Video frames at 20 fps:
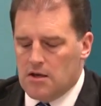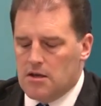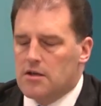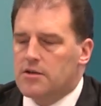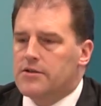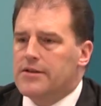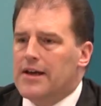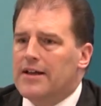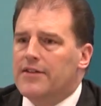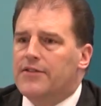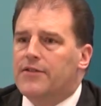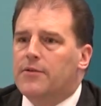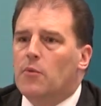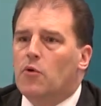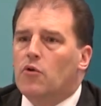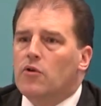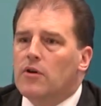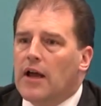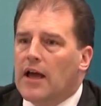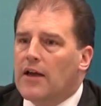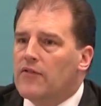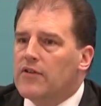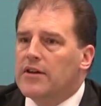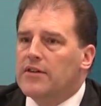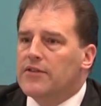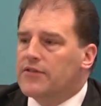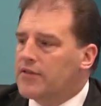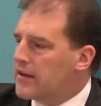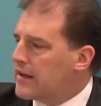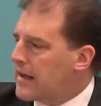To add some more
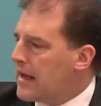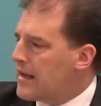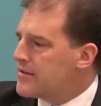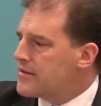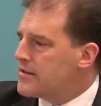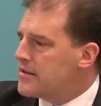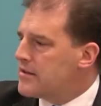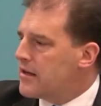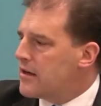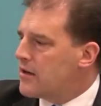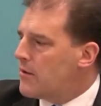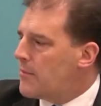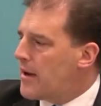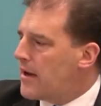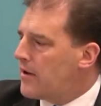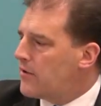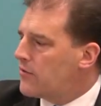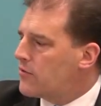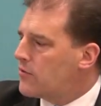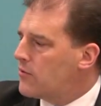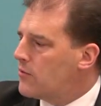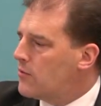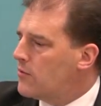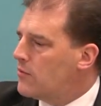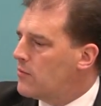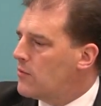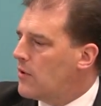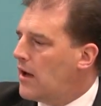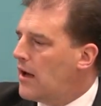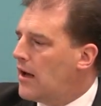evidence, I guess, in there about
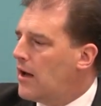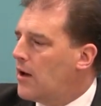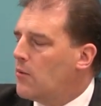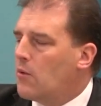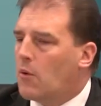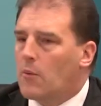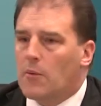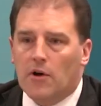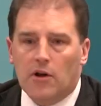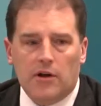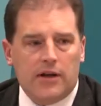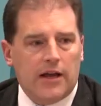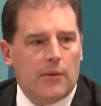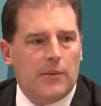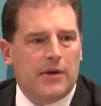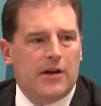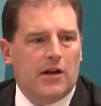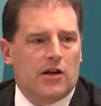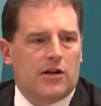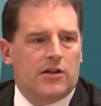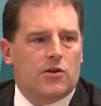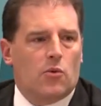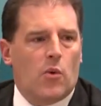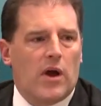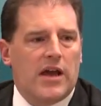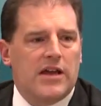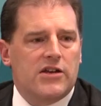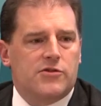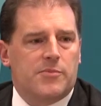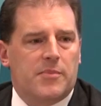what we're looking at, we can look at the
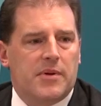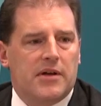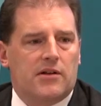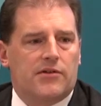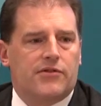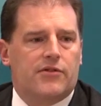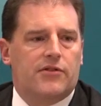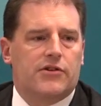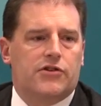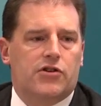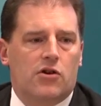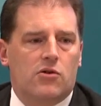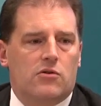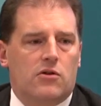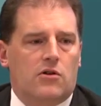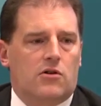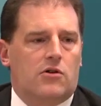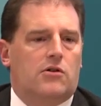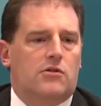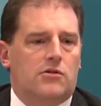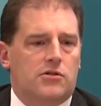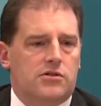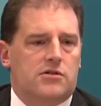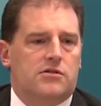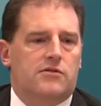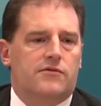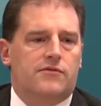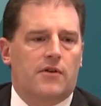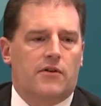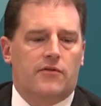wage bill, so the total cost
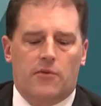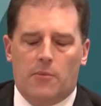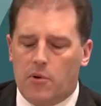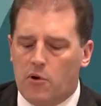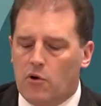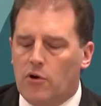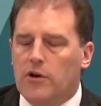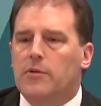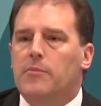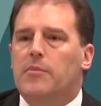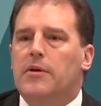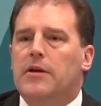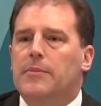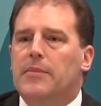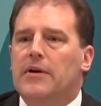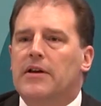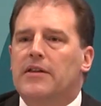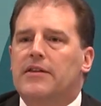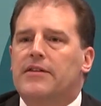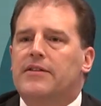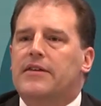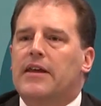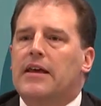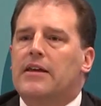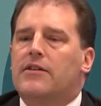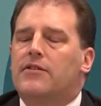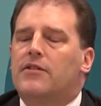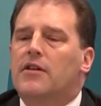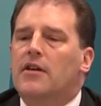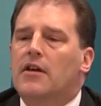of employing people in the
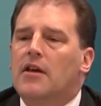state.